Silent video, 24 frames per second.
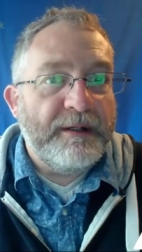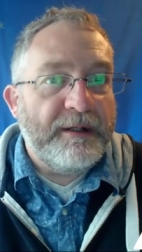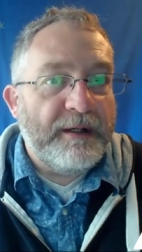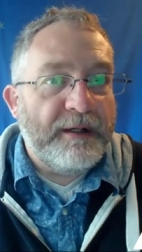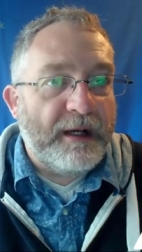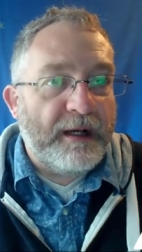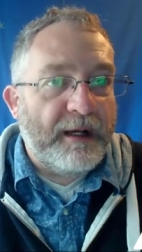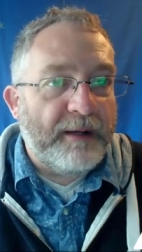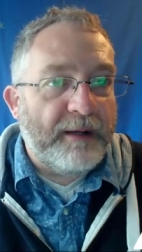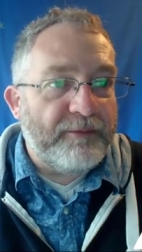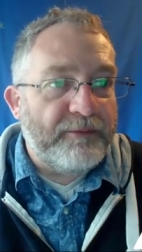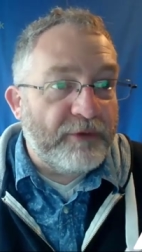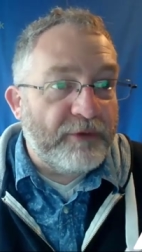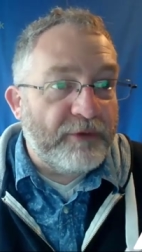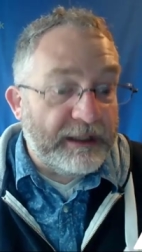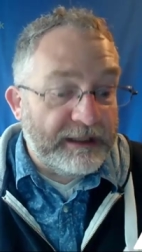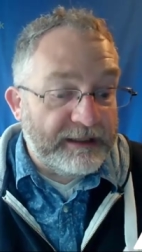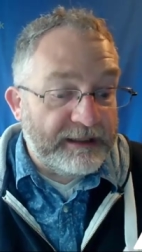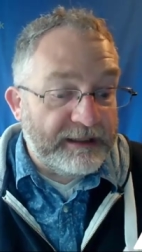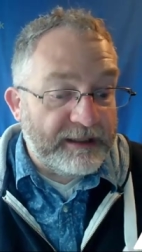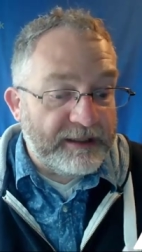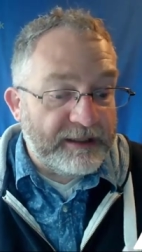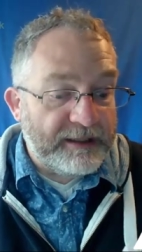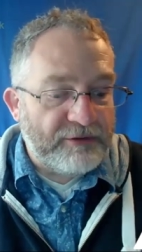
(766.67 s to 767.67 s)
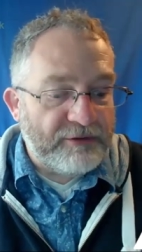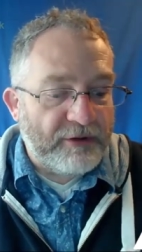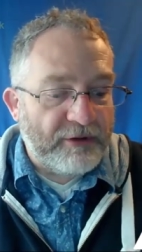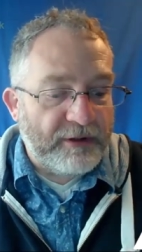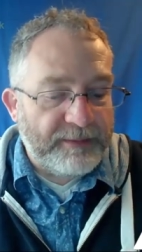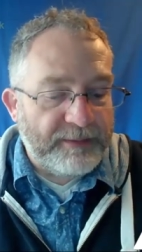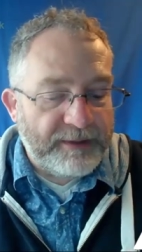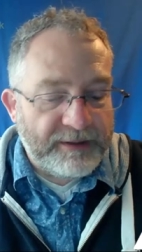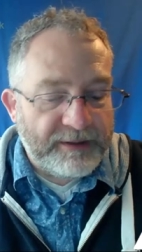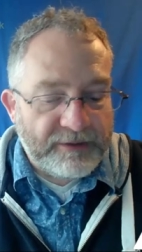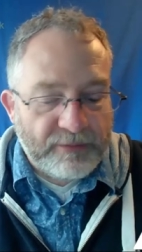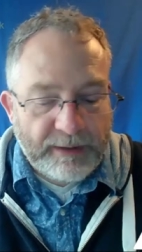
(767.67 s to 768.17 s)
really to describe
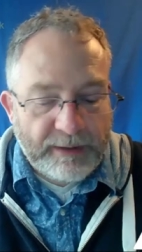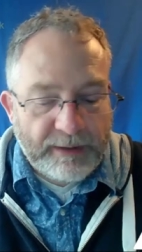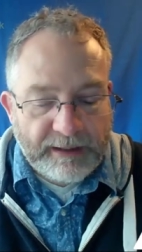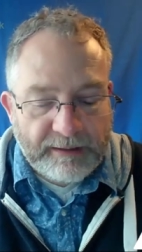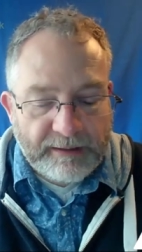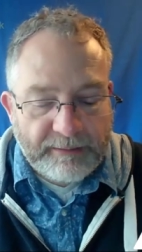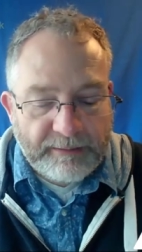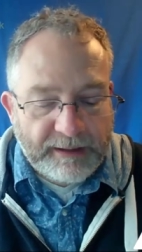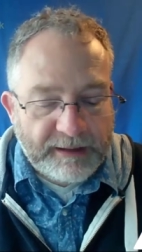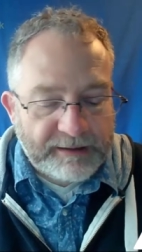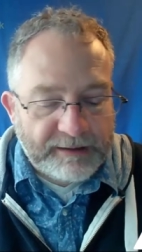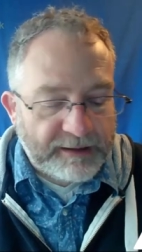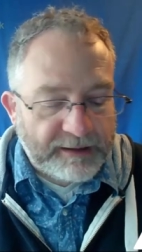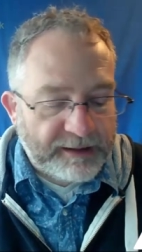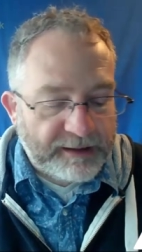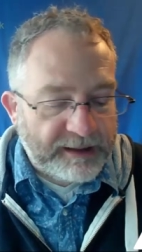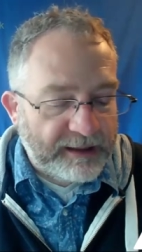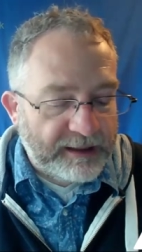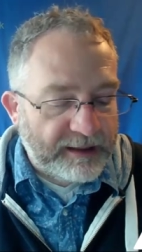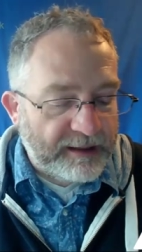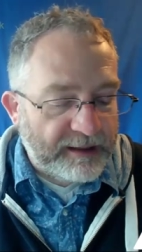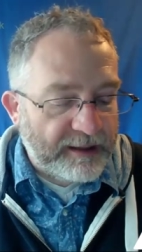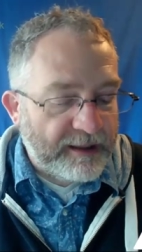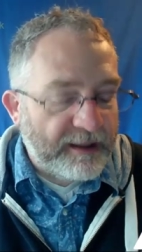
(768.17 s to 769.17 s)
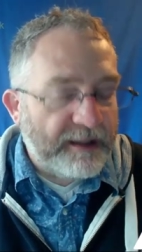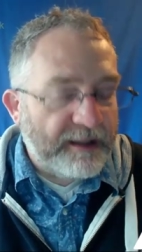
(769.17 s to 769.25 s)
this week, because I think